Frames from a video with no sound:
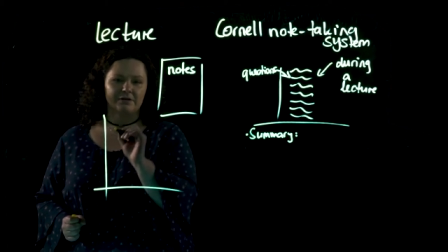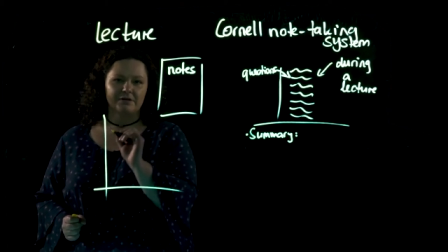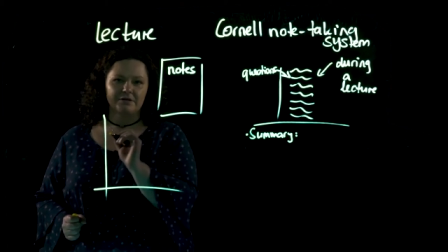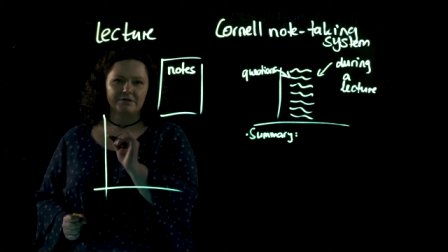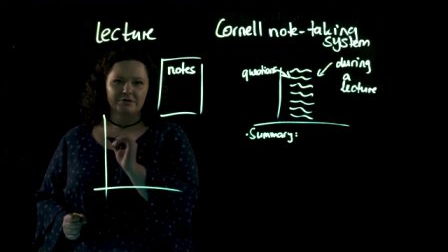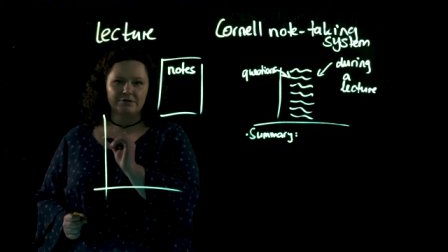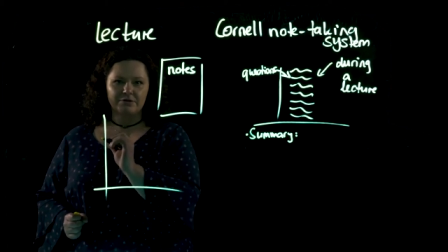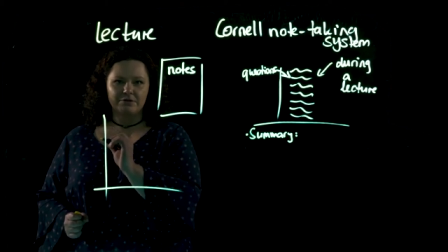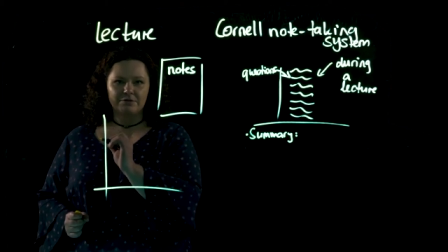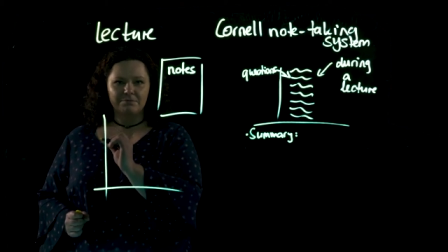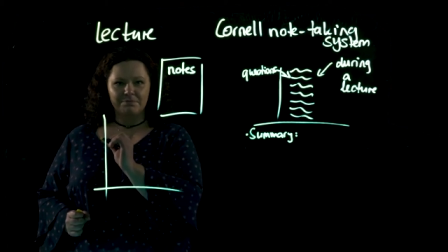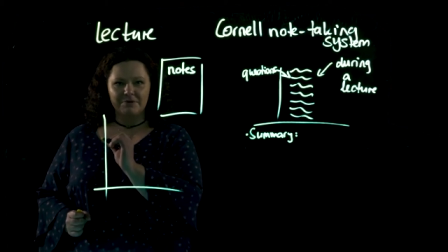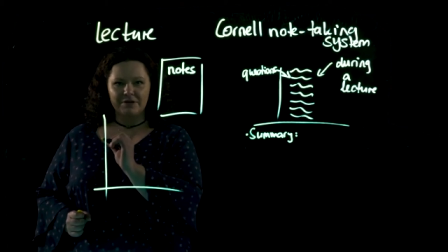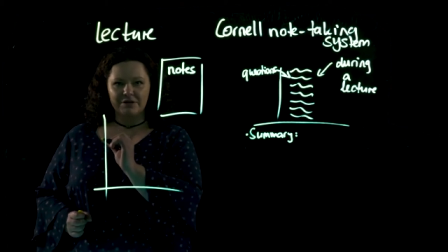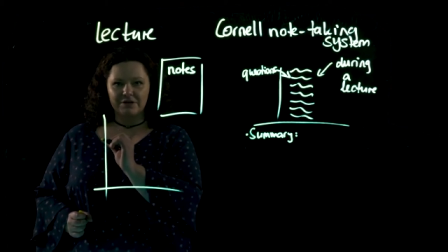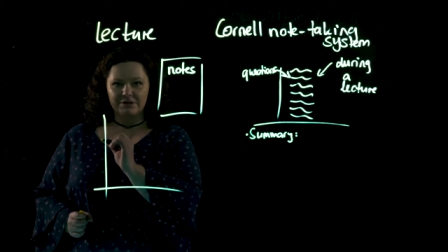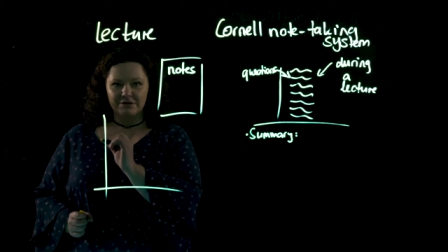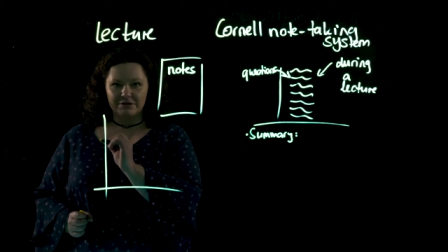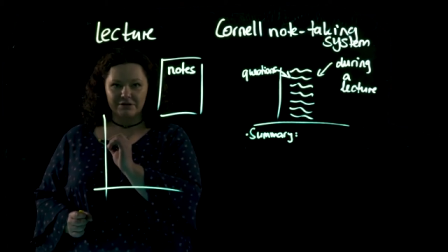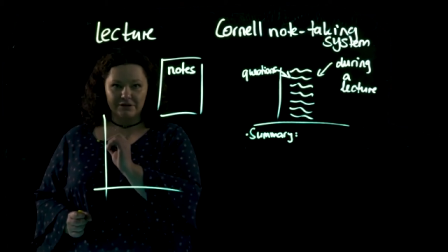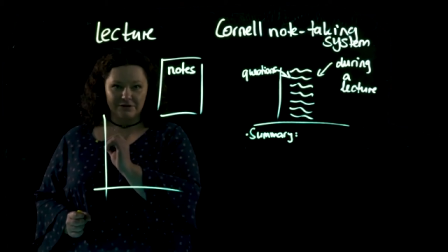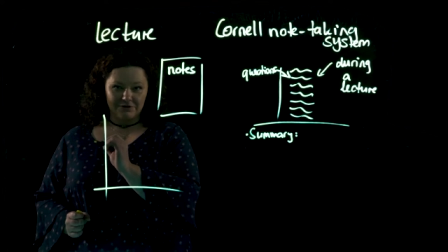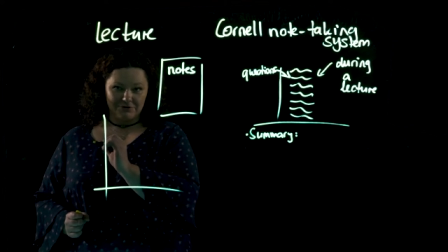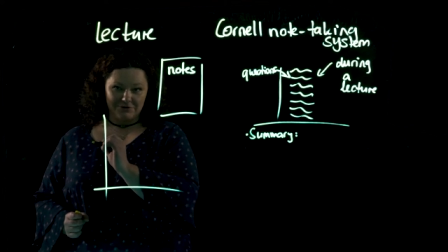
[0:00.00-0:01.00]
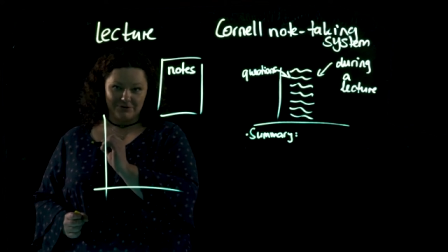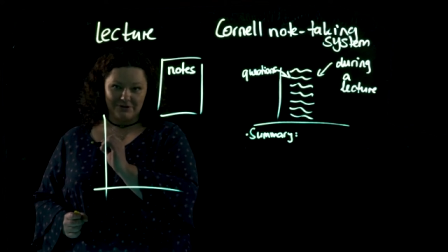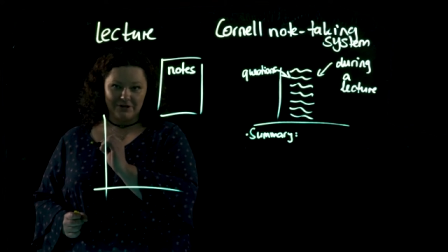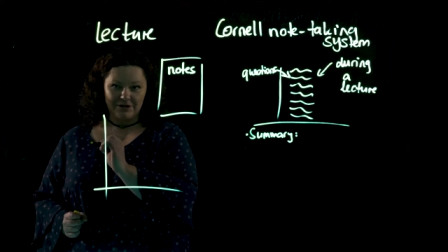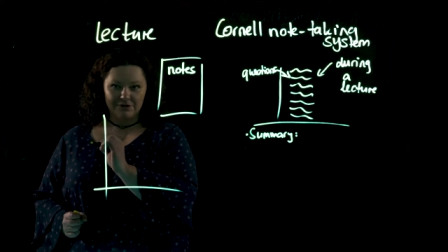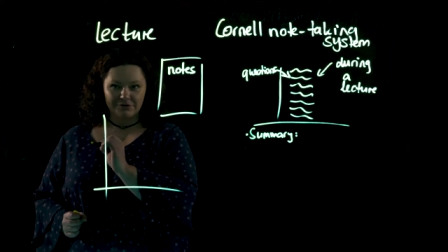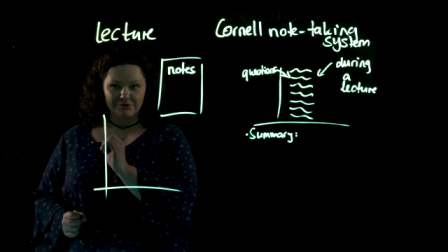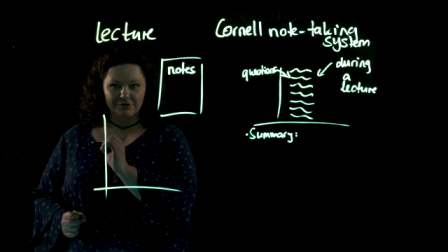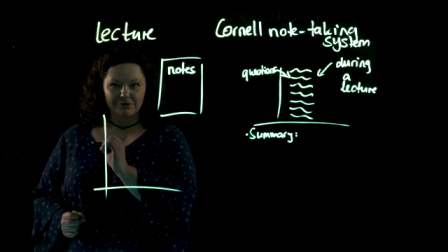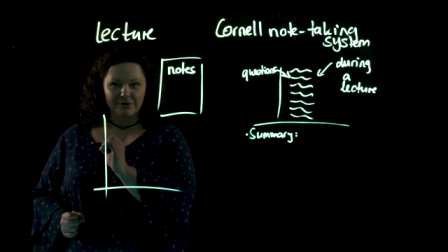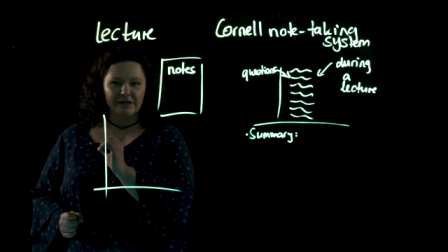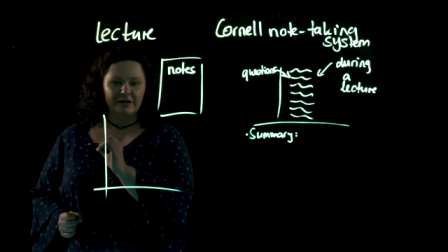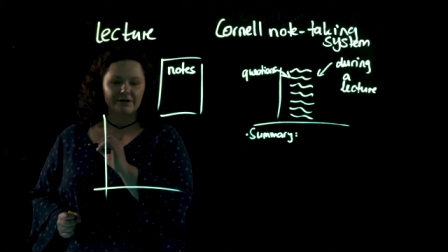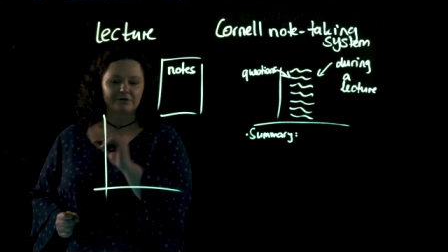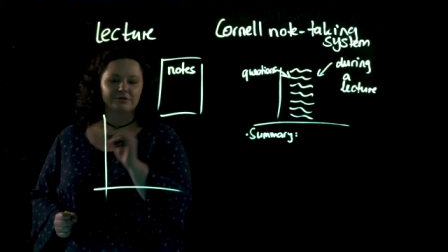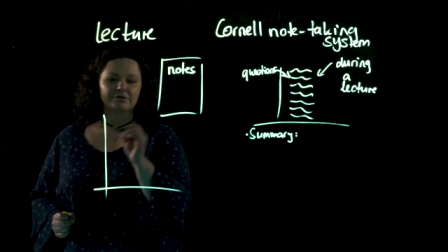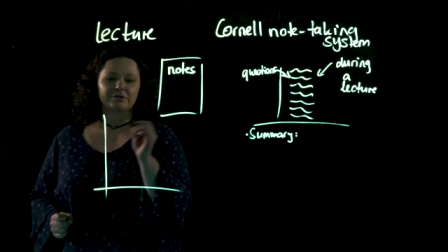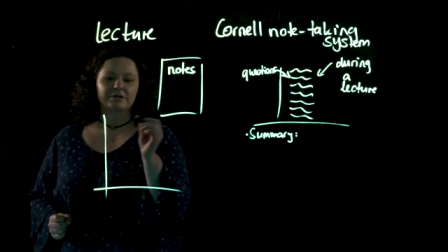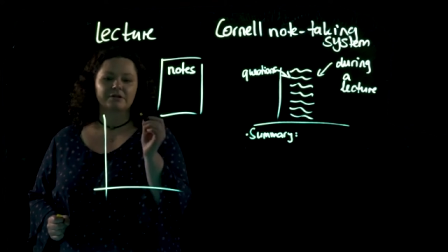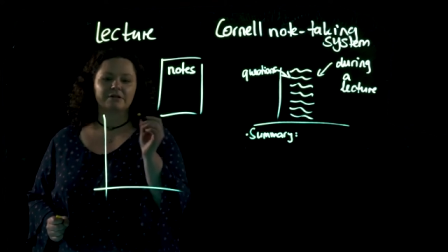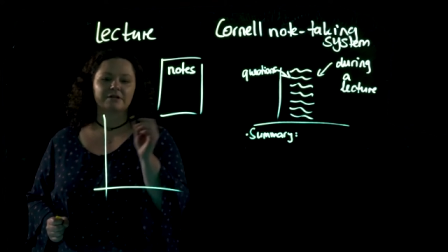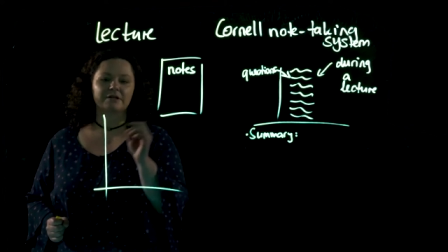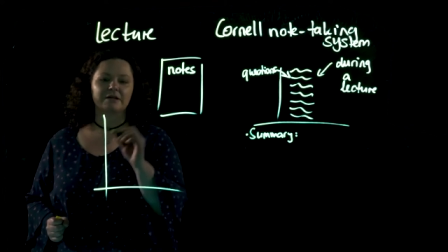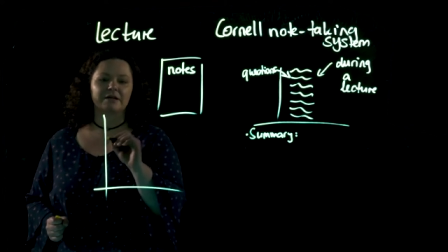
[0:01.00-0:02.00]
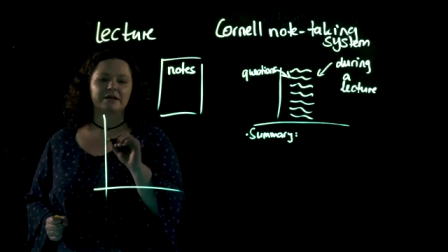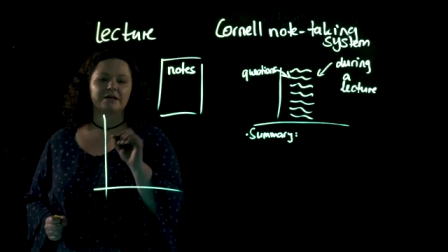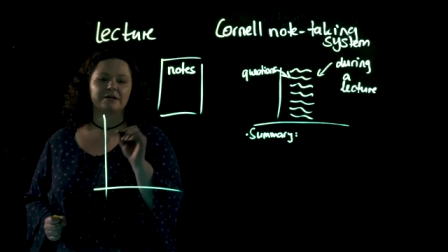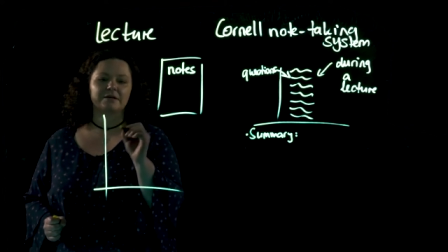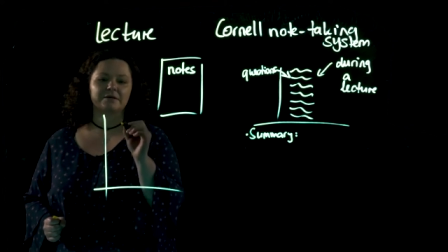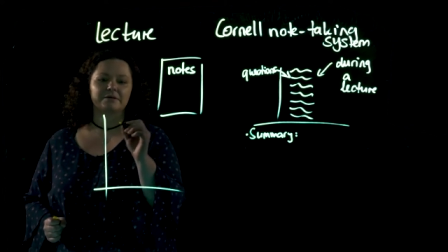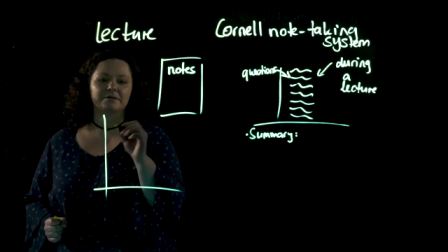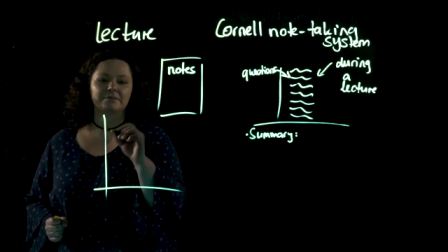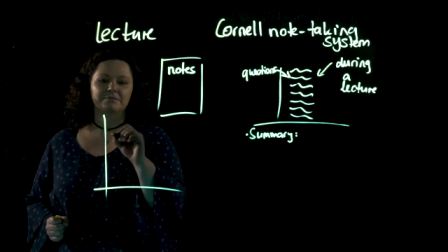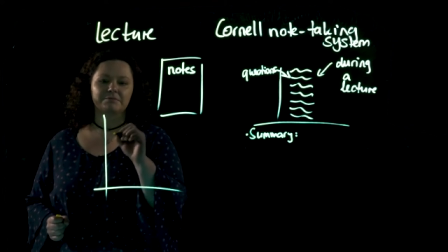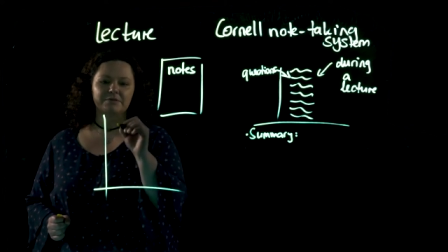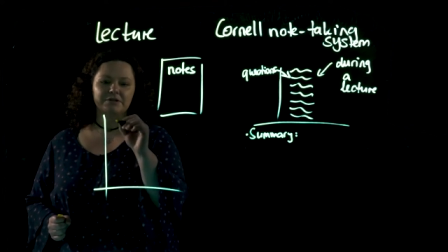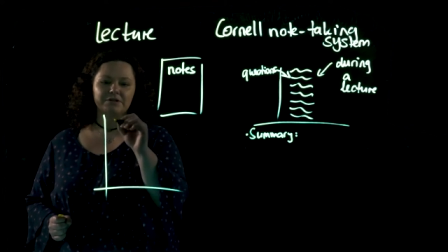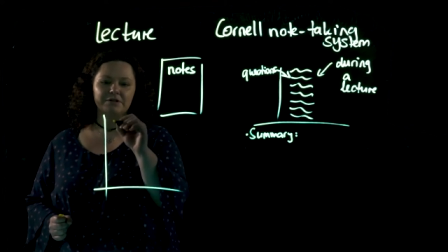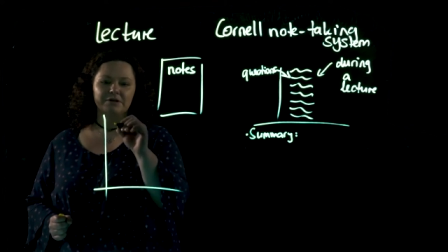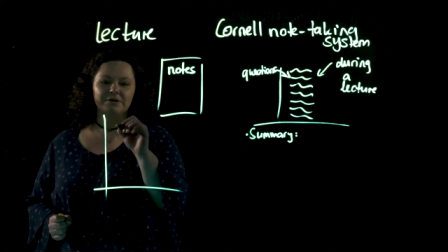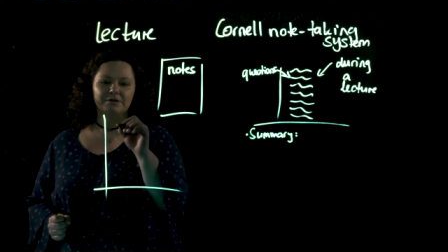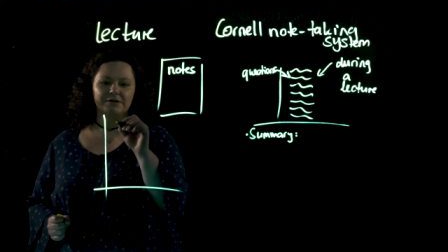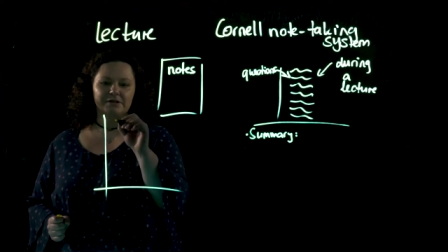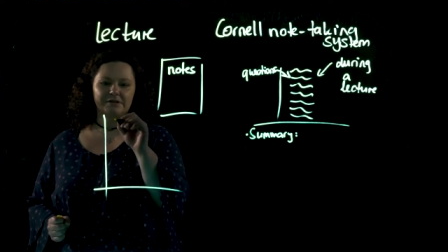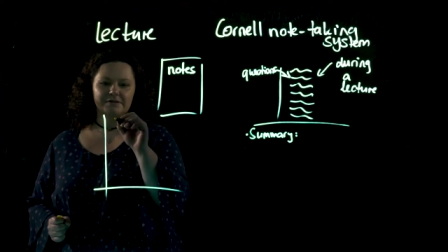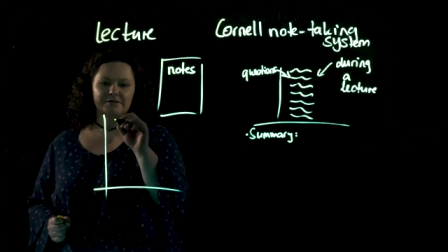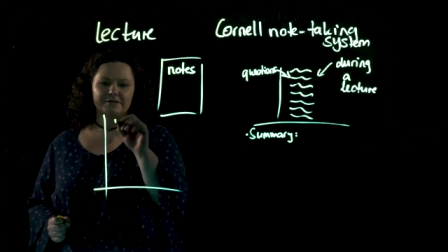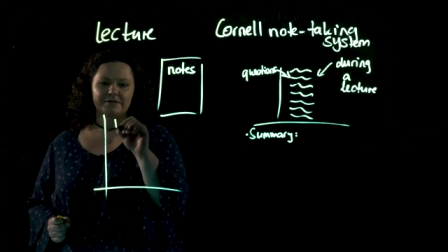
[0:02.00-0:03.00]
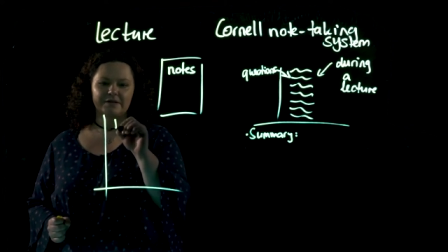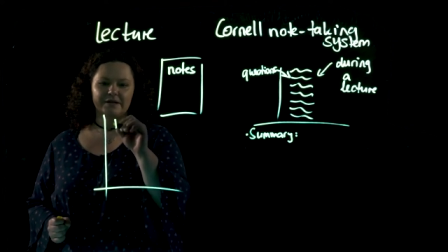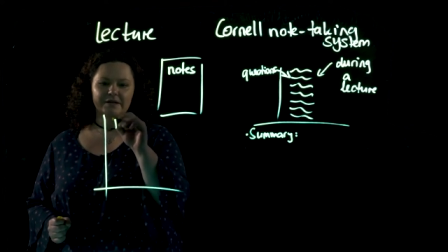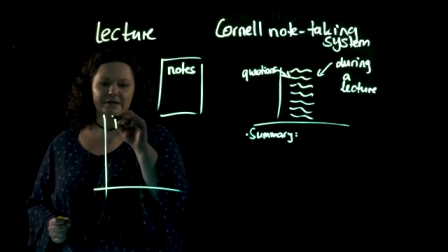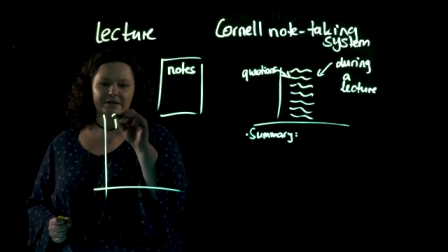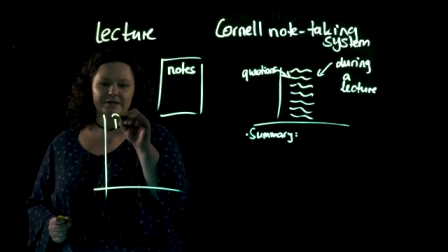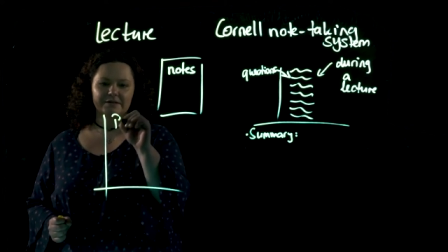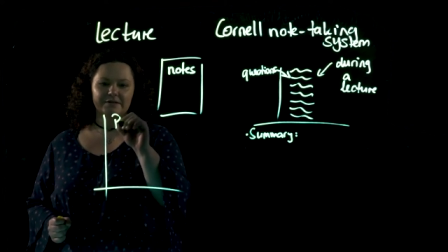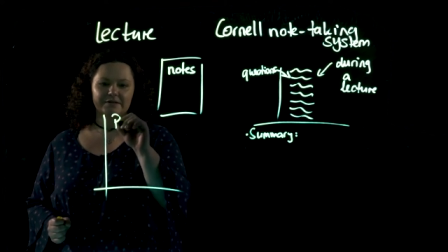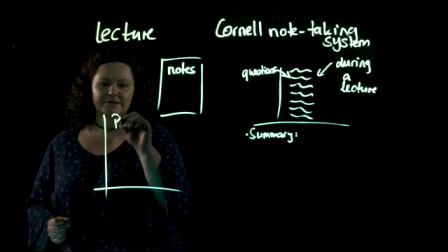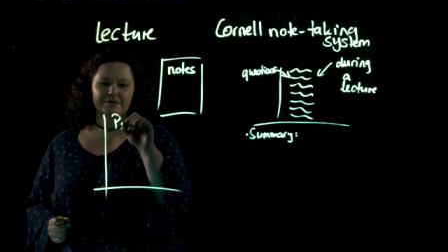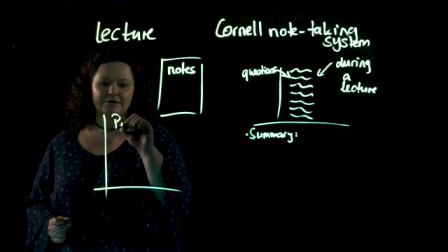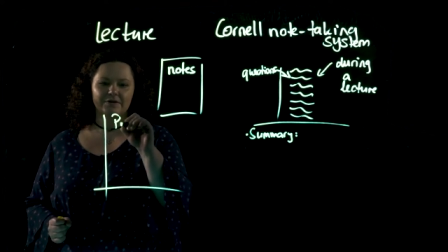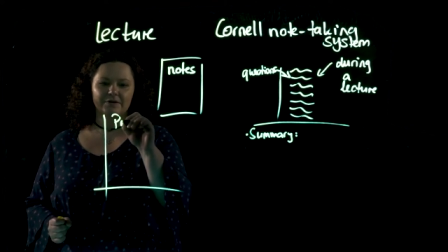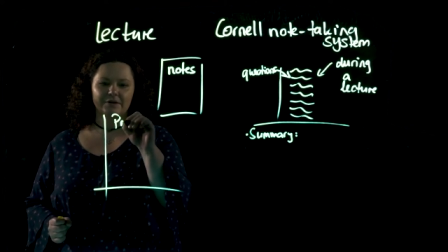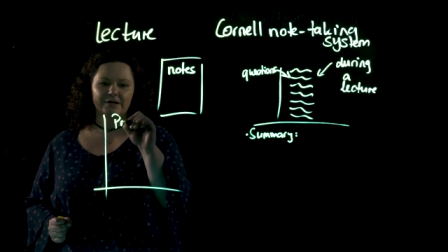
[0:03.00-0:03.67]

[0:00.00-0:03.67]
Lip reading: This could be an introductory lecture in material science.